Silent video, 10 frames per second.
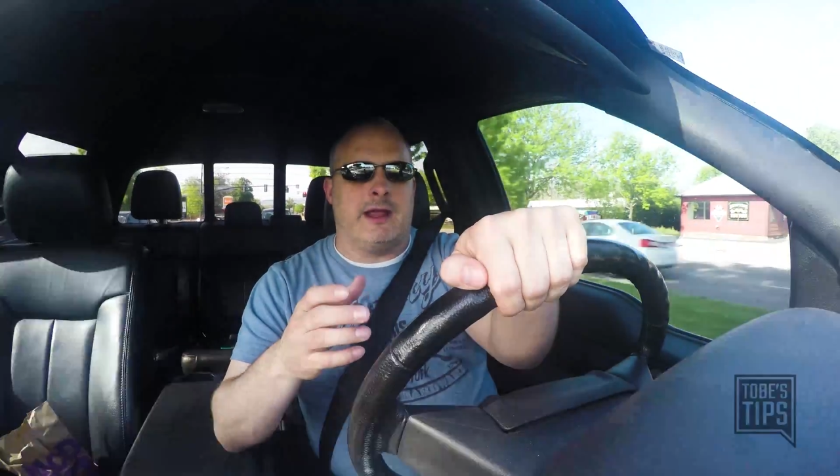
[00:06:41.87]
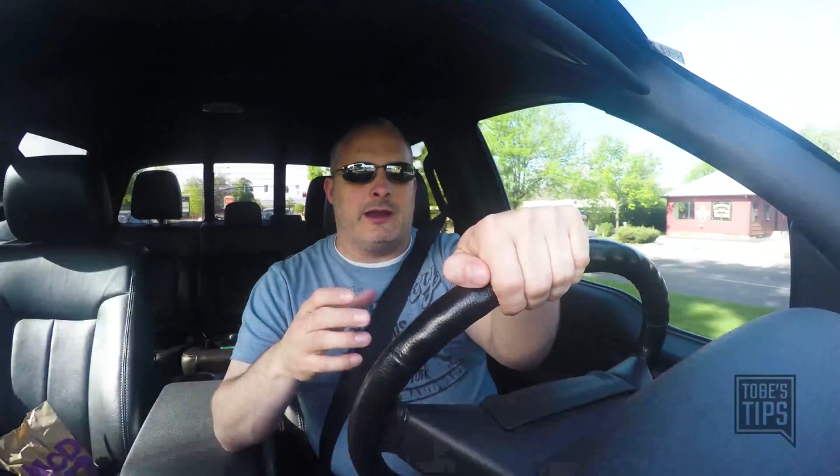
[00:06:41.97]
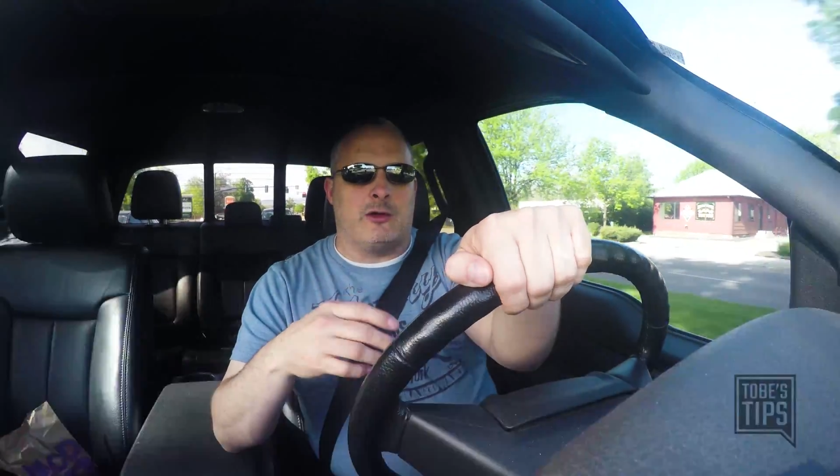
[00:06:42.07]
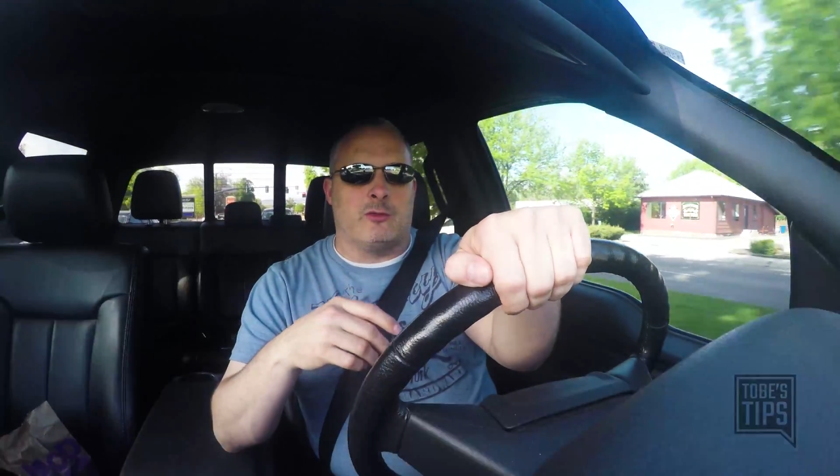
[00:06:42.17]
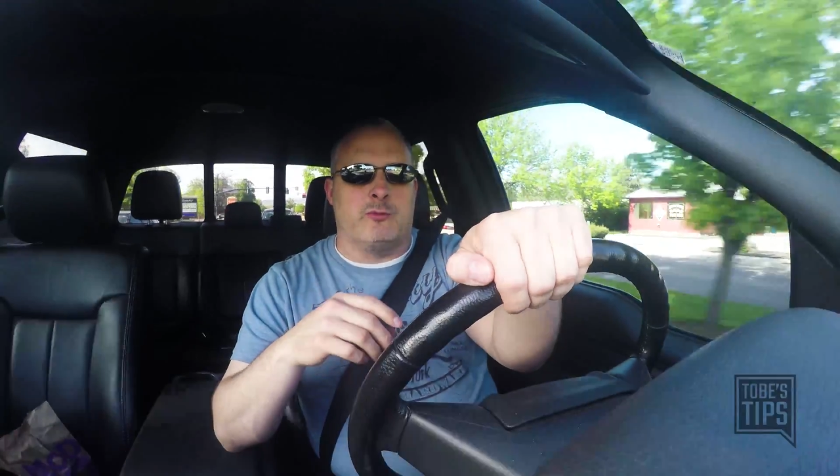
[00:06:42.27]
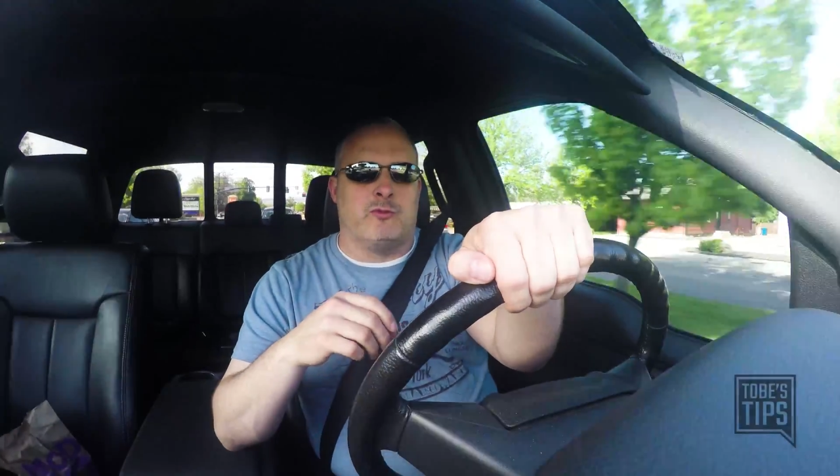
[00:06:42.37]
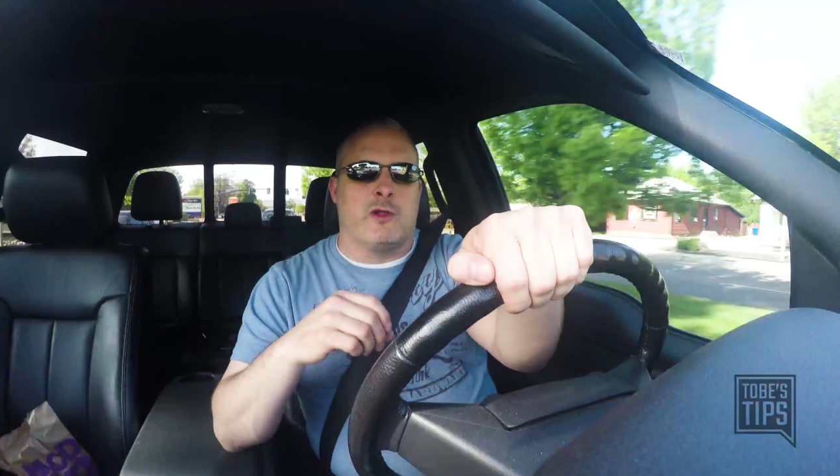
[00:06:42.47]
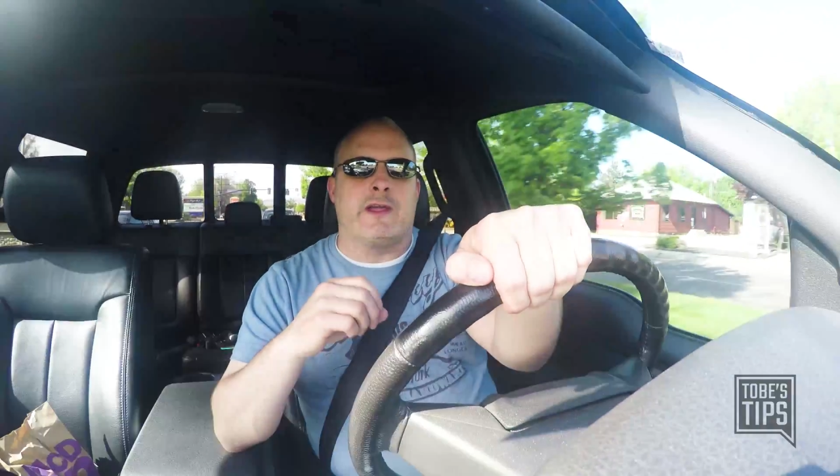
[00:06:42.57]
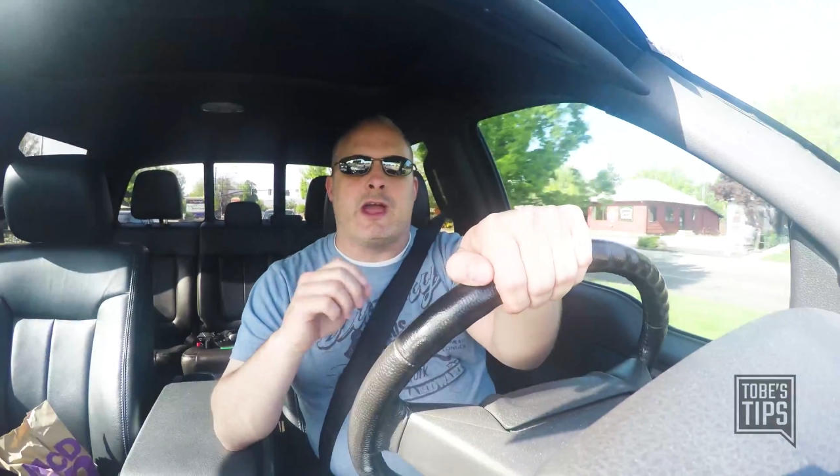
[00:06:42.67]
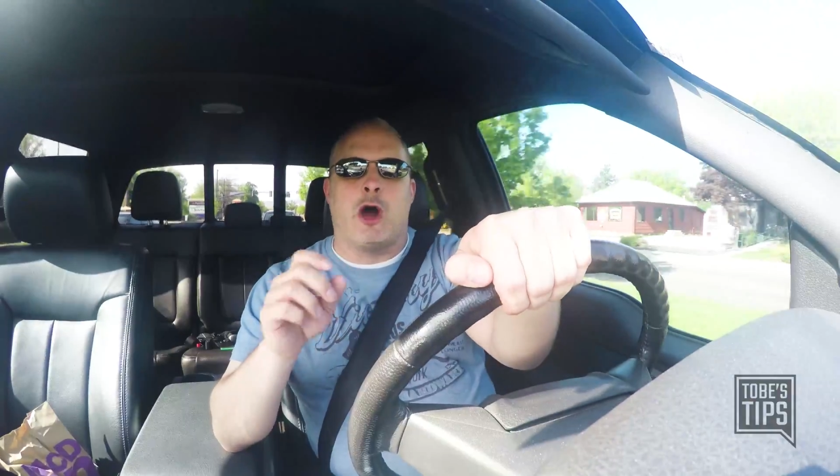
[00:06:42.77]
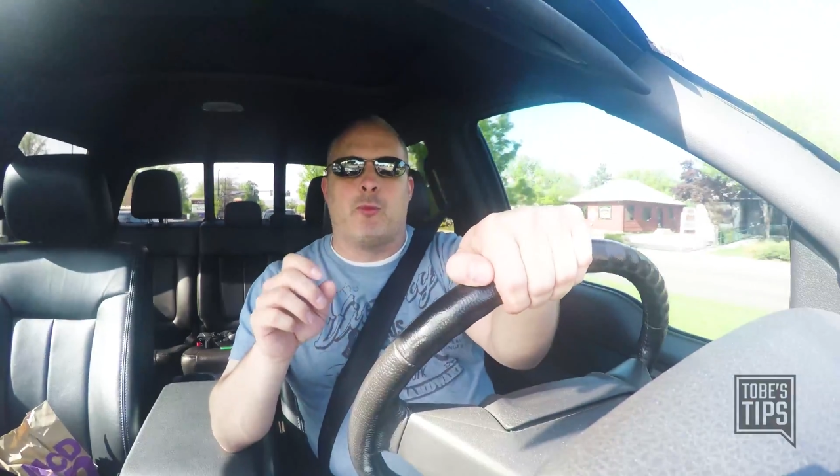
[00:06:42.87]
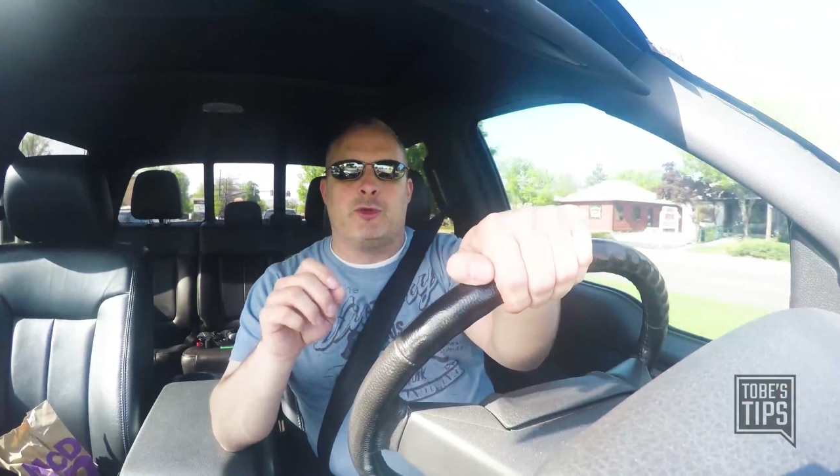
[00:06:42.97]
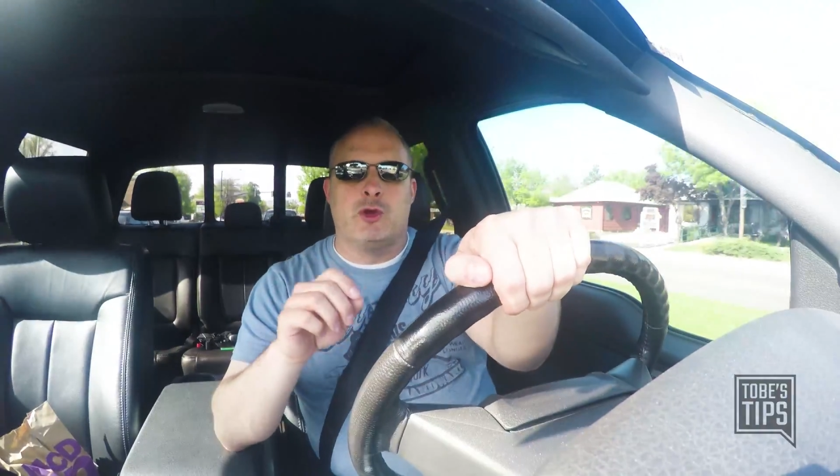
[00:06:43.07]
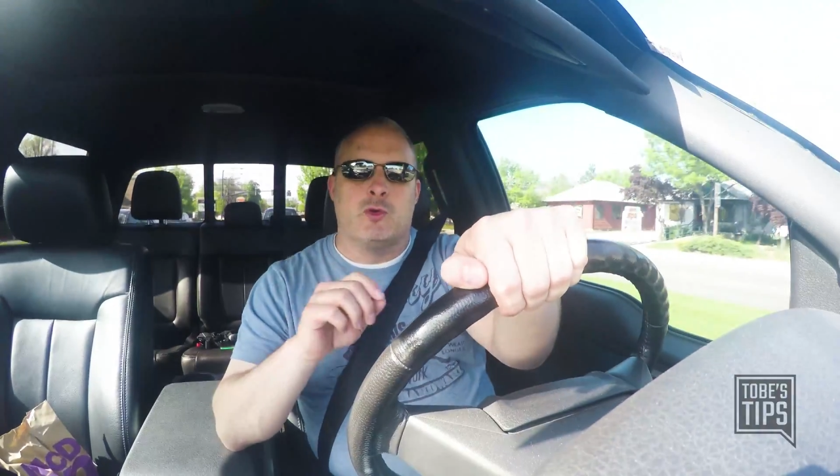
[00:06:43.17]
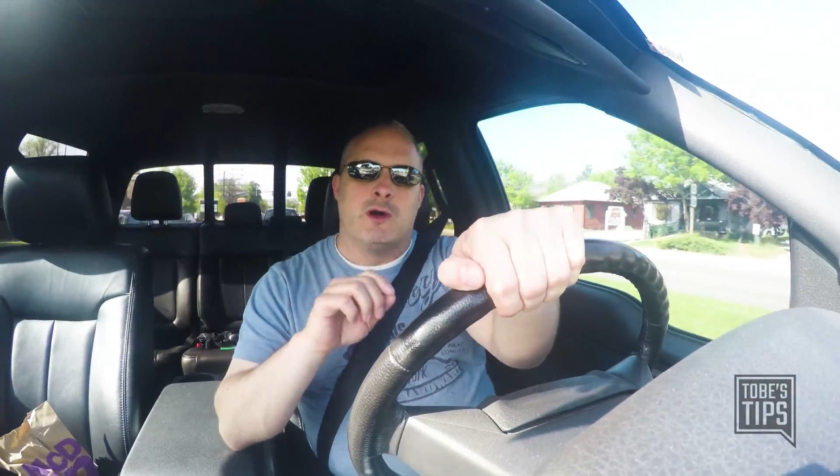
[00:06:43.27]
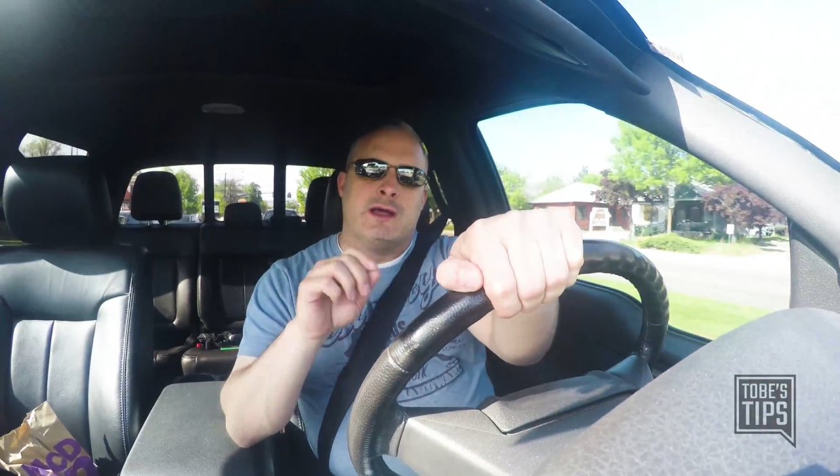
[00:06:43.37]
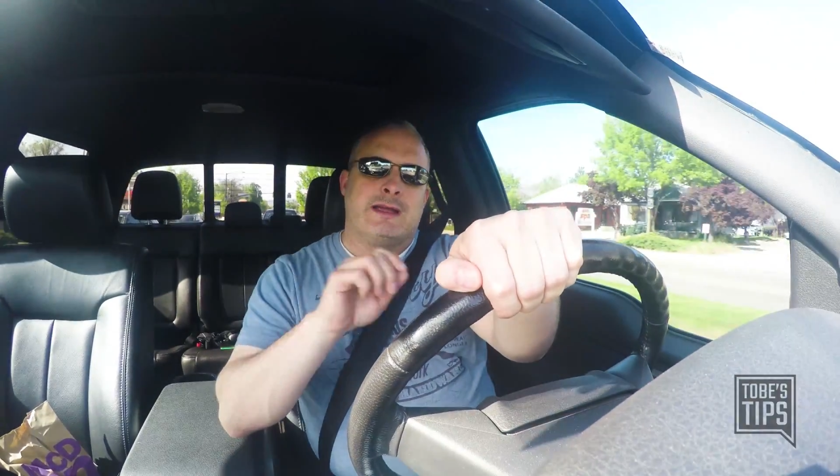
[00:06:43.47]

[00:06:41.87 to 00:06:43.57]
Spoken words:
and it'll really help you